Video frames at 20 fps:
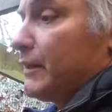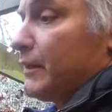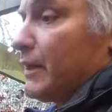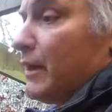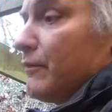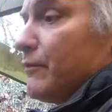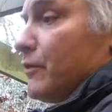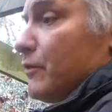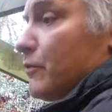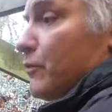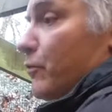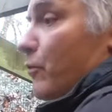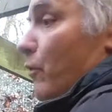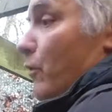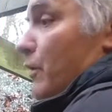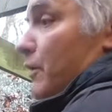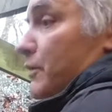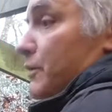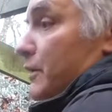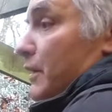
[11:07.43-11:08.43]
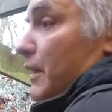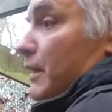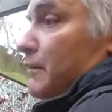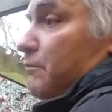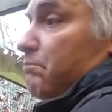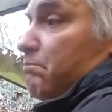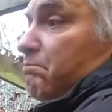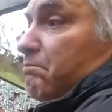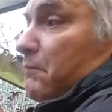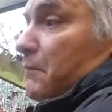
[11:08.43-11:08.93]
that I've used 4-inch on,
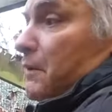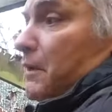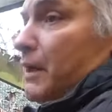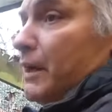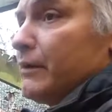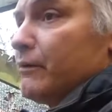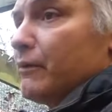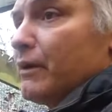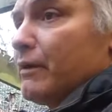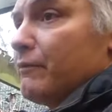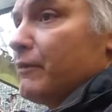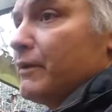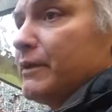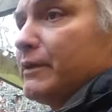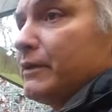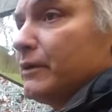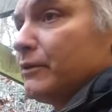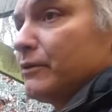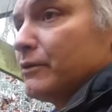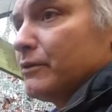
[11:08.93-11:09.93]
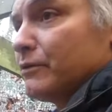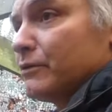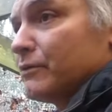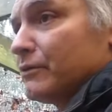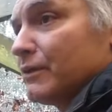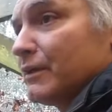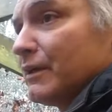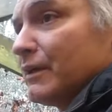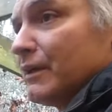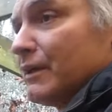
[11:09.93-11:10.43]
I don't have any issues.
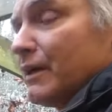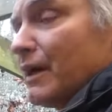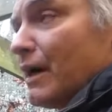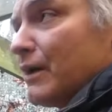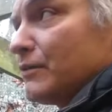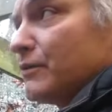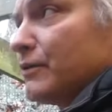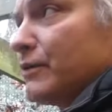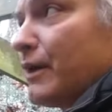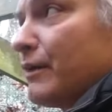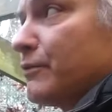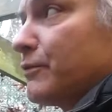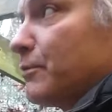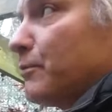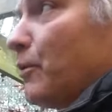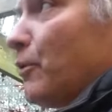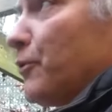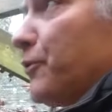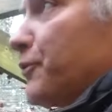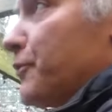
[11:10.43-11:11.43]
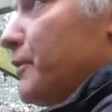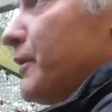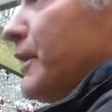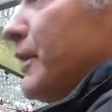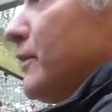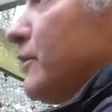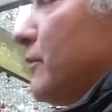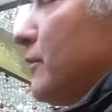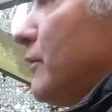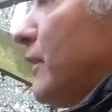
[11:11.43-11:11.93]
I still have some old
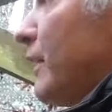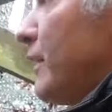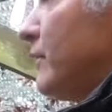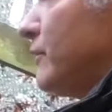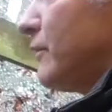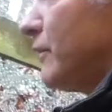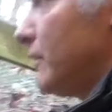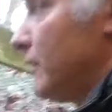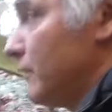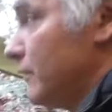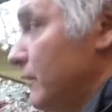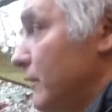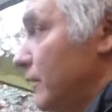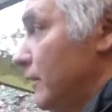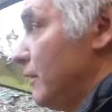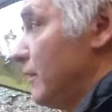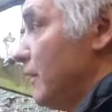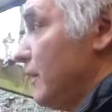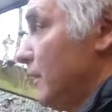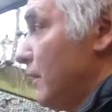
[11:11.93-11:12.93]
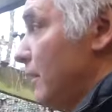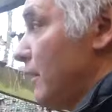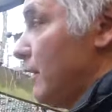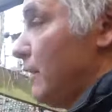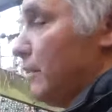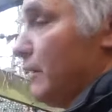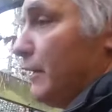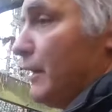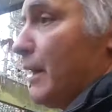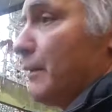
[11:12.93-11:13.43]
3-inch drains that are
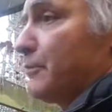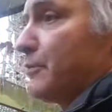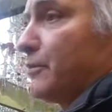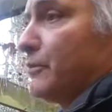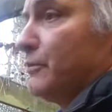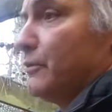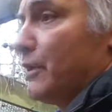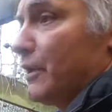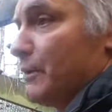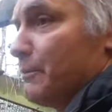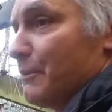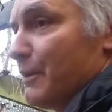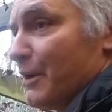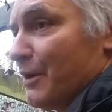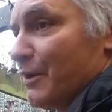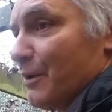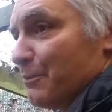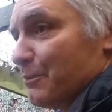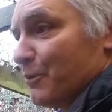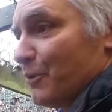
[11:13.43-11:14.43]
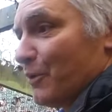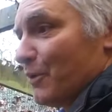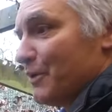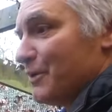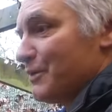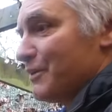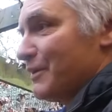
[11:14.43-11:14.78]
an absolute nightmare up north.